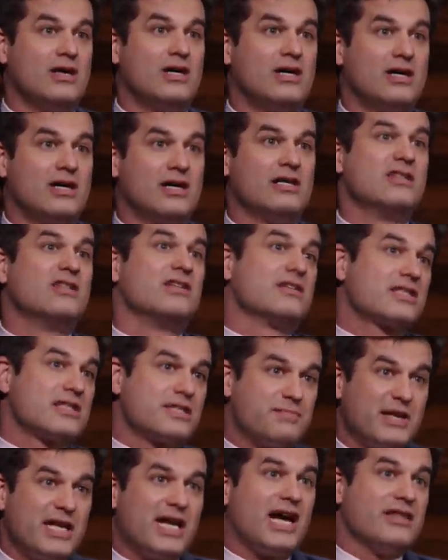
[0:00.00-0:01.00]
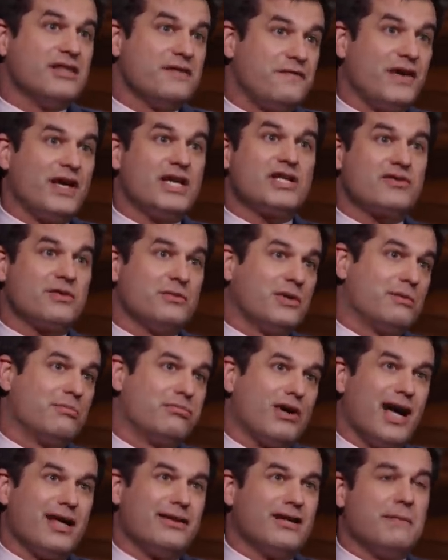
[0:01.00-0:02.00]
Yeah. A little spit on the face from your
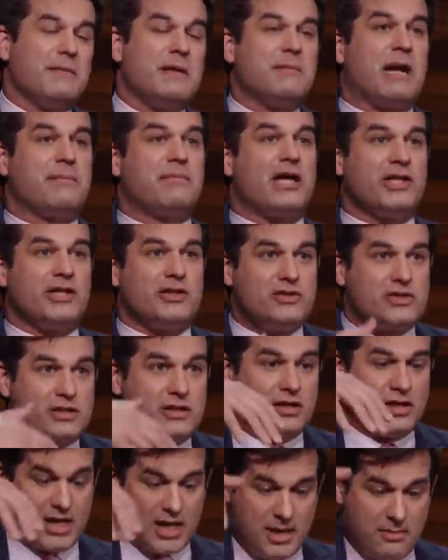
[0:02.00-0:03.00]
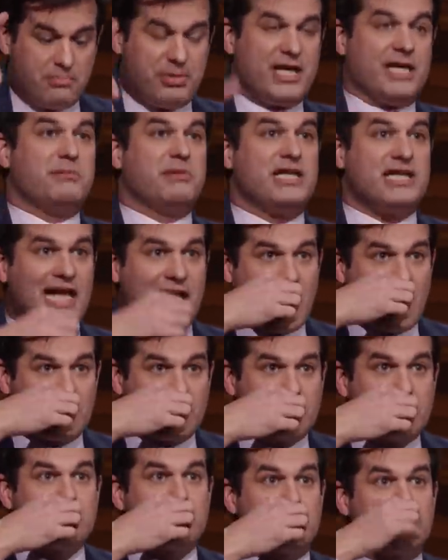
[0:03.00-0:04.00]
brother. I mean, my brother used to pin me down
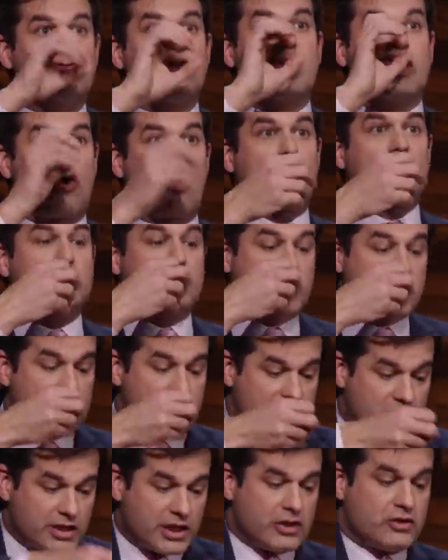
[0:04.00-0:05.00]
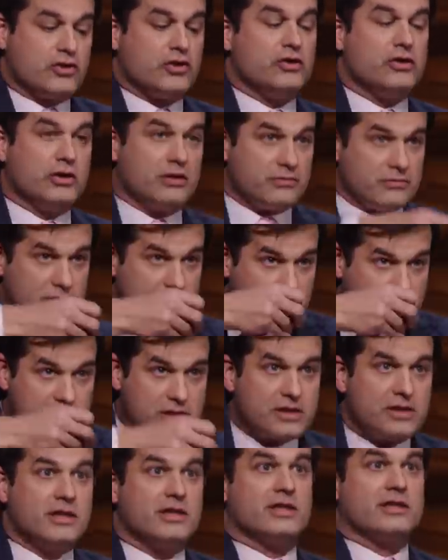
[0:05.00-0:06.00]
and drink orange juice and then do the the
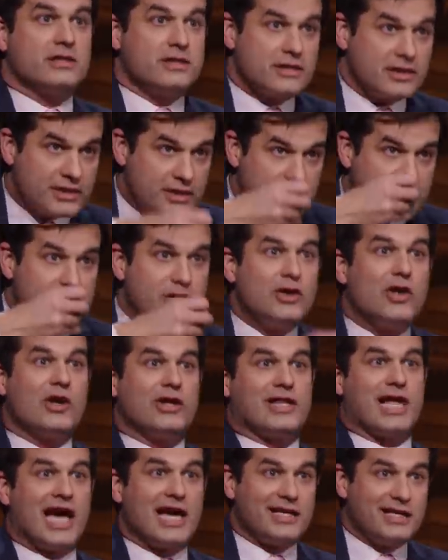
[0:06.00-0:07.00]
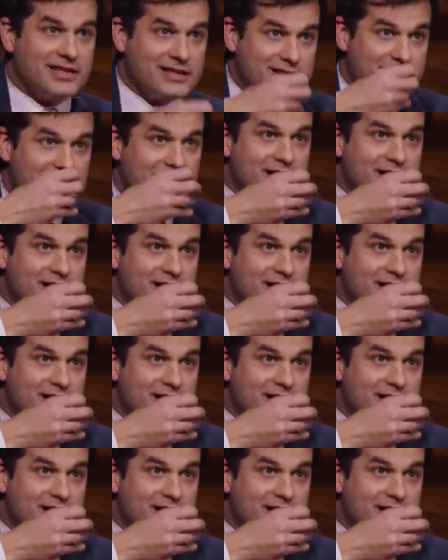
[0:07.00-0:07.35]
the, the you know what that is?